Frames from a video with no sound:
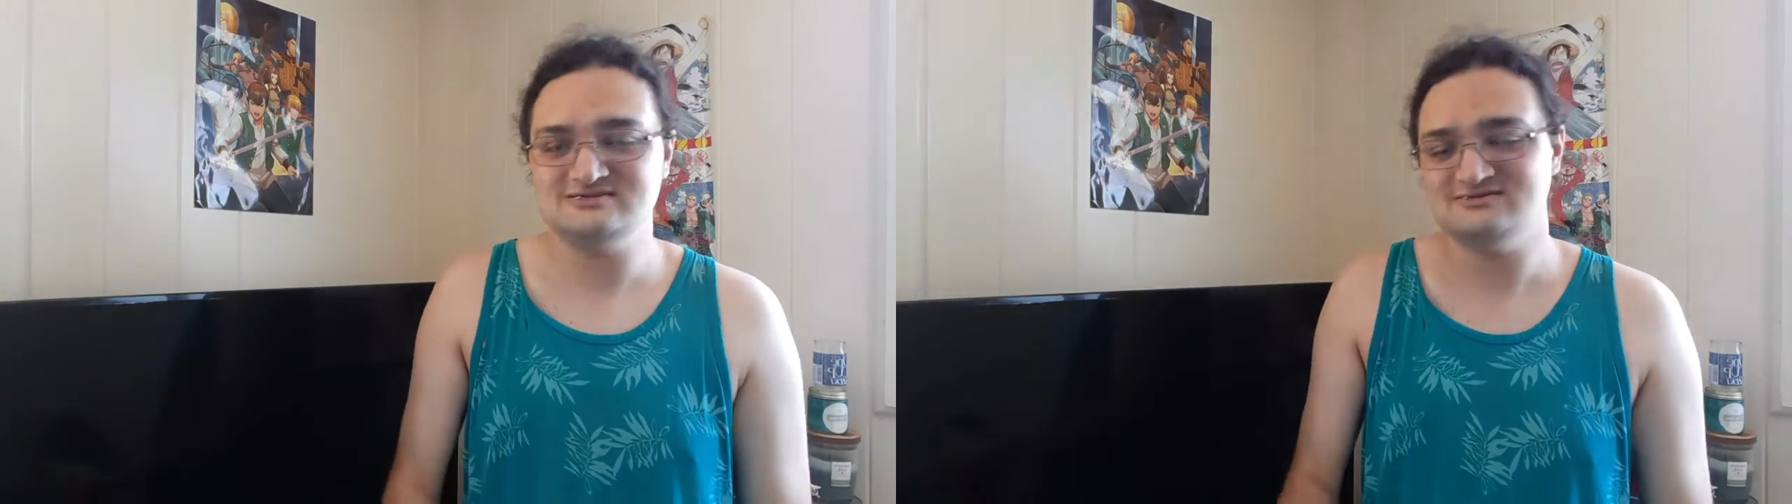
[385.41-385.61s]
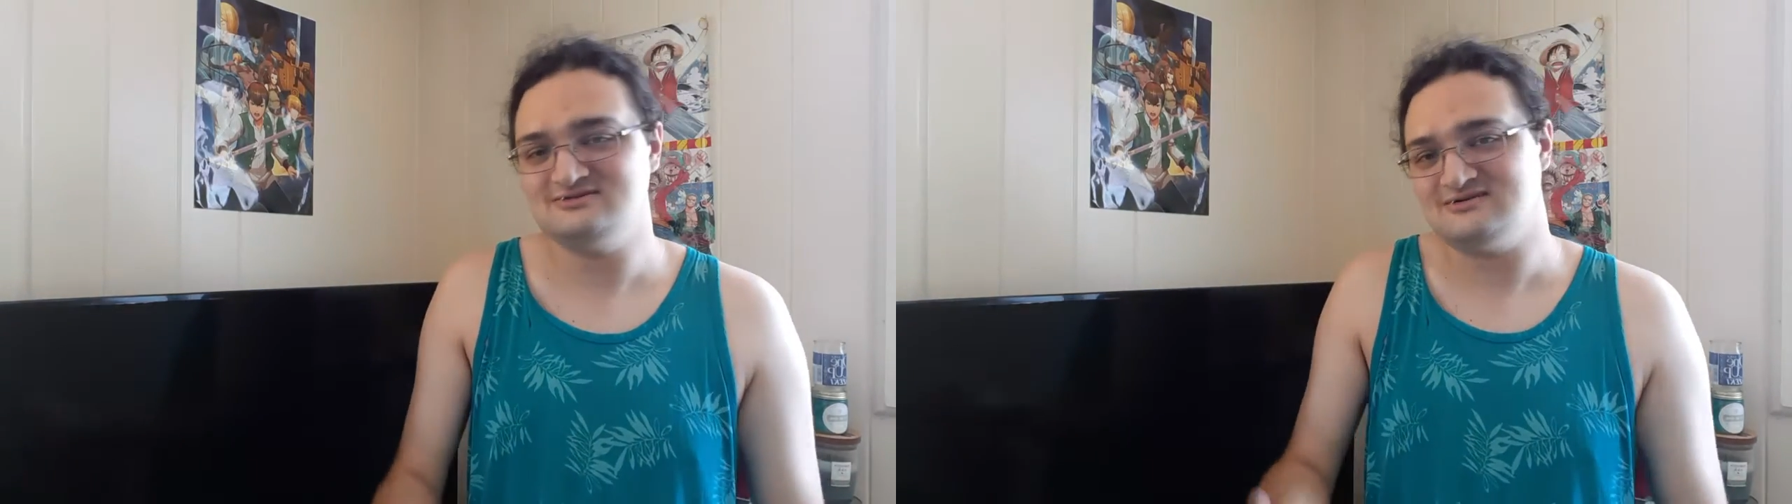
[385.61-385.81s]

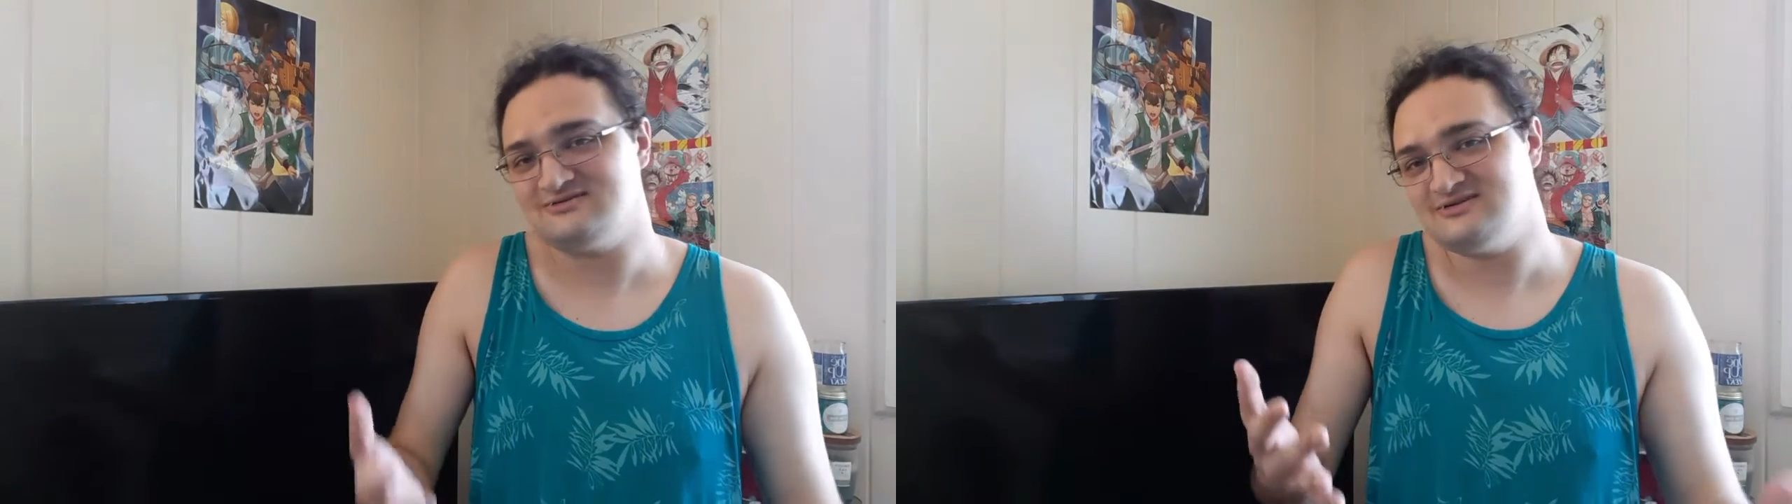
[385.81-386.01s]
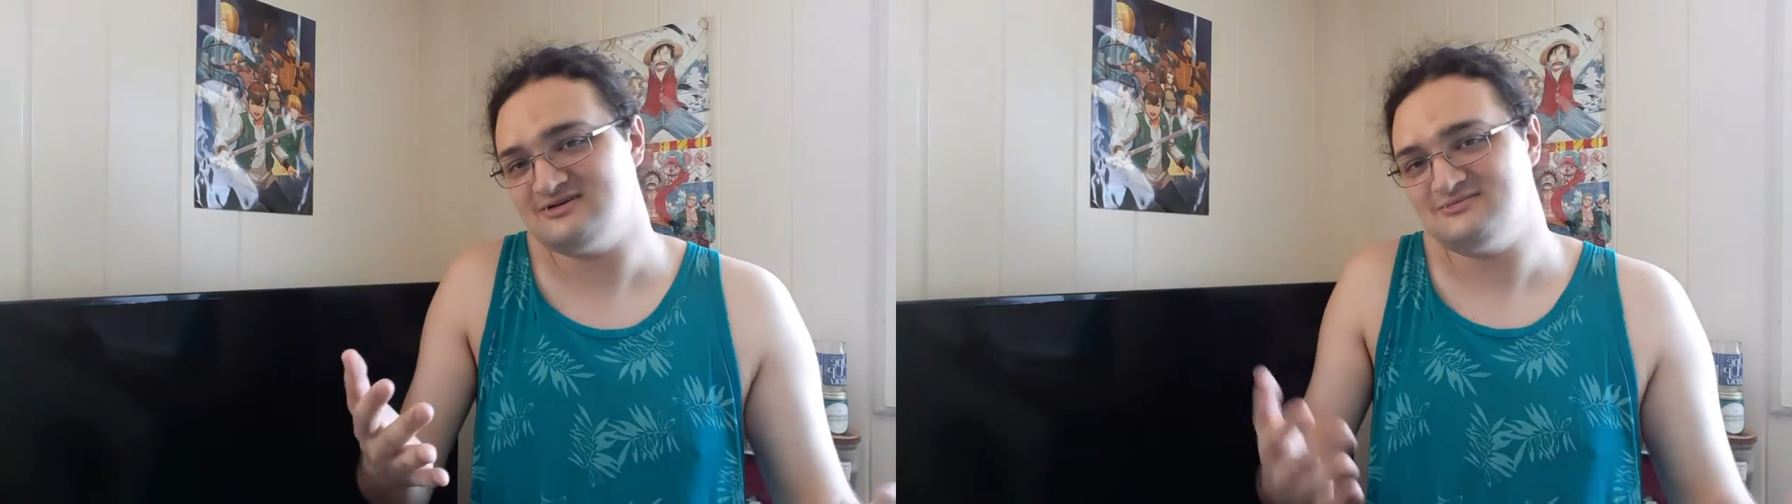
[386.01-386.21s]
You're not
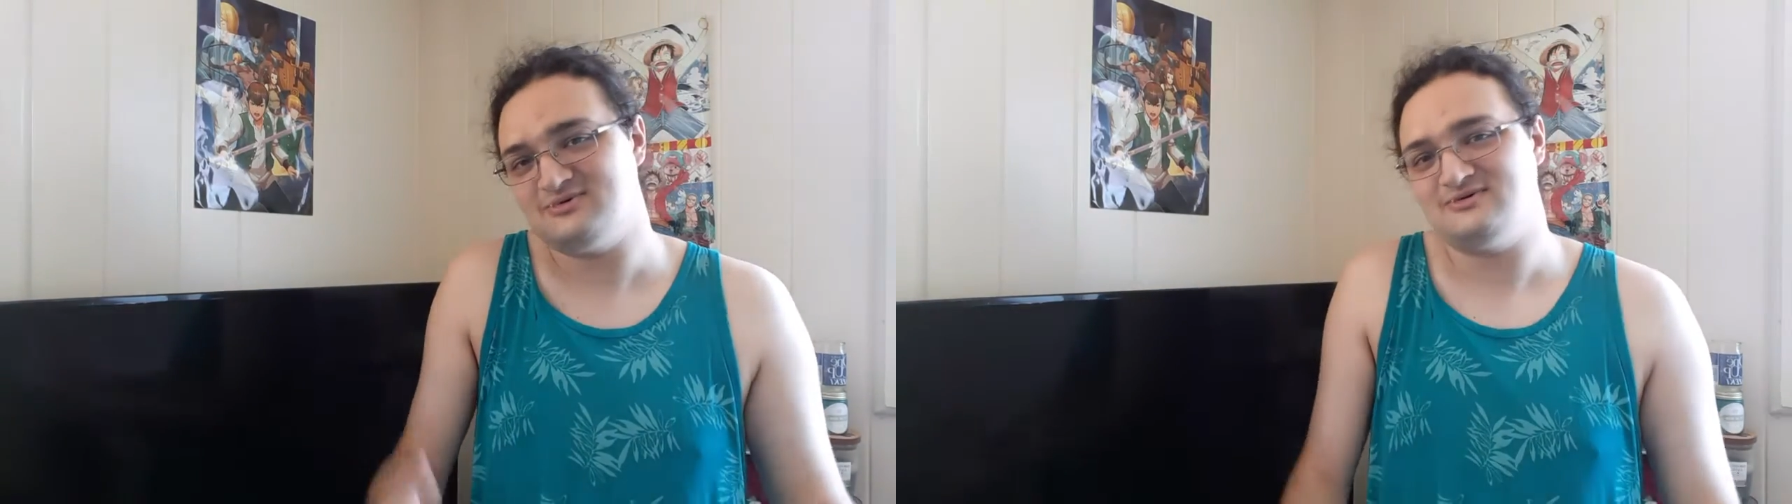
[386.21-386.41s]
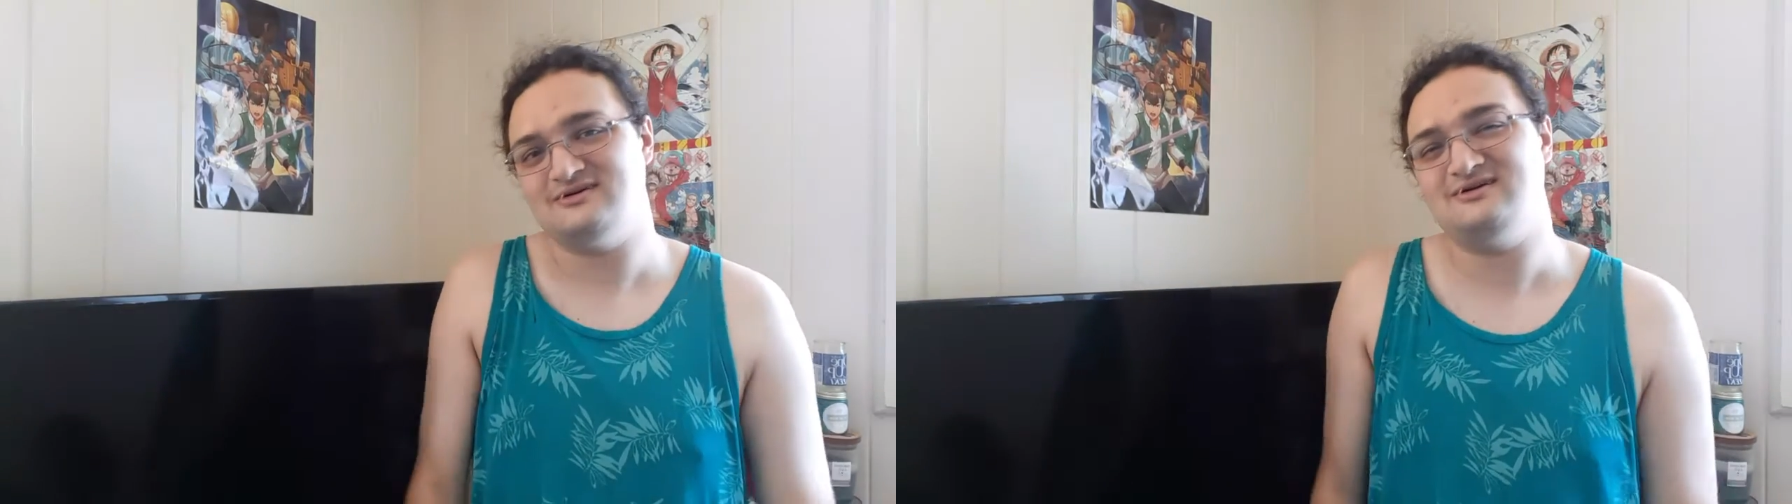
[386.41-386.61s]
really
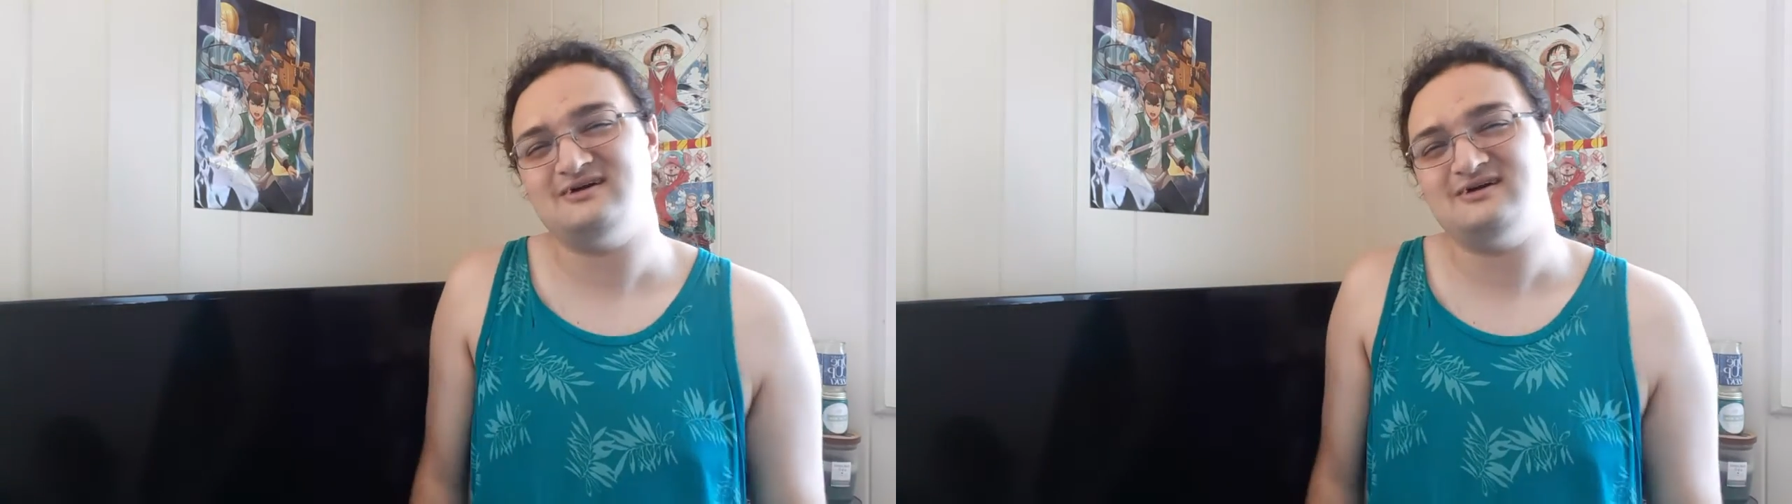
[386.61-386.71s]
important.